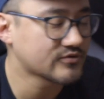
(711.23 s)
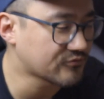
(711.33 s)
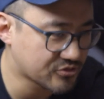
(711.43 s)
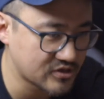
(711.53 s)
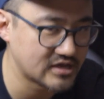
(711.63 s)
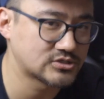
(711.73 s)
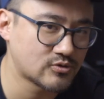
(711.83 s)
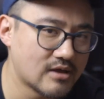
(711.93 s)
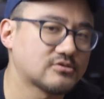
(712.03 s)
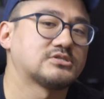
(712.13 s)
different things
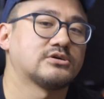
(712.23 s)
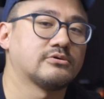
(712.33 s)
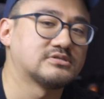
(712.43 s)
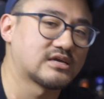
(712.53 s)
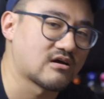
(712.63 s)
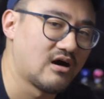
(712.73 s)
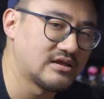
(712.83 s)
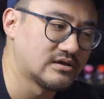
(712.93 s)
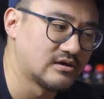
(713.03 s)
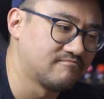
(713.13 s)
throughout the series that
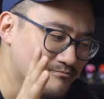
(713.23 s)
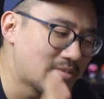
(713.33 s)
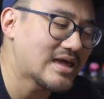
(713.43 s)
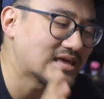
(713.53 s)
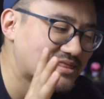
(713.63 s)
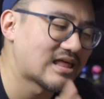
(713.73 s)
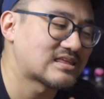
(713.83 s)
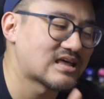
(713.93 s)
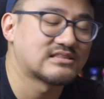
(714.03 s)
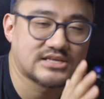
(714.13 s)
kind of make it
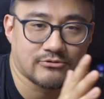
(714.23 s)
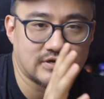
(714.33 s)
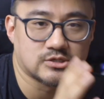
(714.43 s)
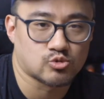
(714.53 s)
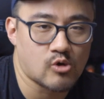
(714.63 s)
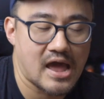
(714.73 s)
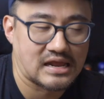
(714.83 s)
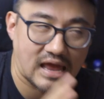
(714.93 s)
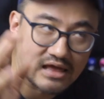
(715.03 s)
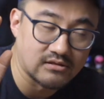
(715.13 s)
like that theory is right.
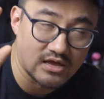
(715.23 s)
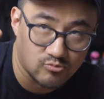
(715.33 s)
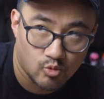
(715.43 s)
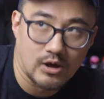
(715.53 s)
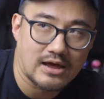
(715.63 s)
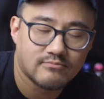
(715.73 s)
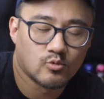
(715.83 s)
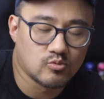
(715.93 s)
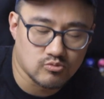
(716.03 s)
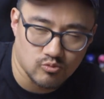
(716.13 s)
And what
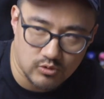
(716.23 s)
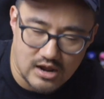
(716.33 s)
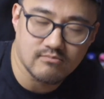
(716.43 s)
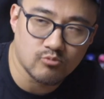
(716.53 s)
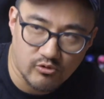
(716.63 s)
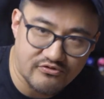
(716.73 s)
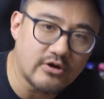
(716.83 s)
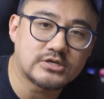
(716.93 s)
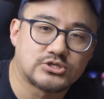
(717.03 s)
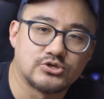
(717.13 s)
I'm
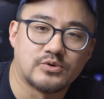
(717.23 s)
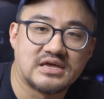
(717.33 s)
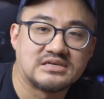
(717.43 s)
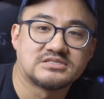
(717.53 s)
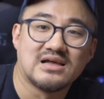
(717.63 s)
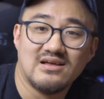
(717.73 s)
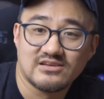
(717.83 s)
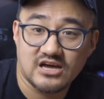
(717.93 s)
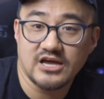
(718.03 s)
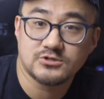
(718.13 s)
referring to is
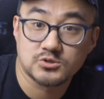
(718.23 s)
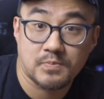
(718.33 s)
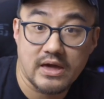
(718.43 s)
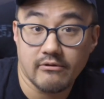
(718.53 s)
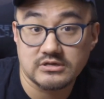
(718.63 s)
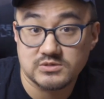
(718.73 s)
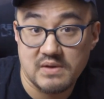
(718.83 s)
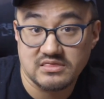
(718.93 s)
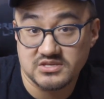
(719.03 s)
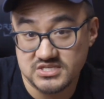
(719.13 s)
Kaito's parents
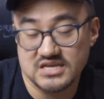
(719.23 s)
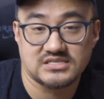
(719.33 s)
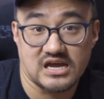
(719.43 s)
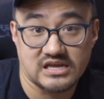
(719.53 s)
made the Sentai